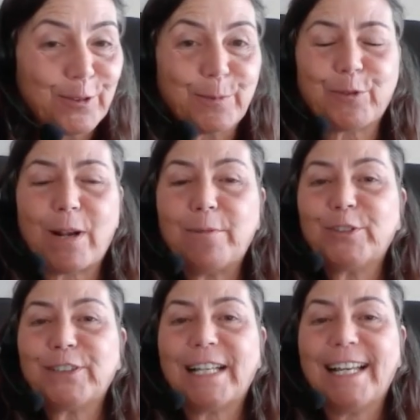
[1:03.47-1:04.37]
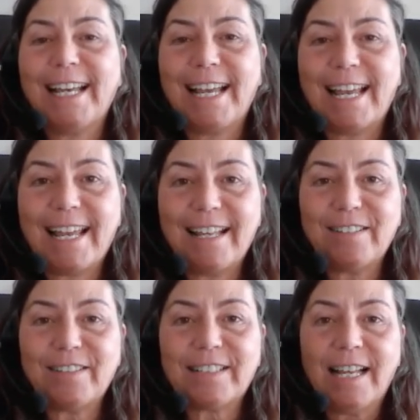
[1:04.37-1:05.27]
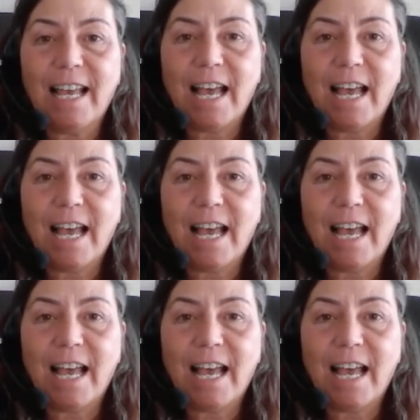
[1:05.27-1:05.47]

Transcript: subscribers, and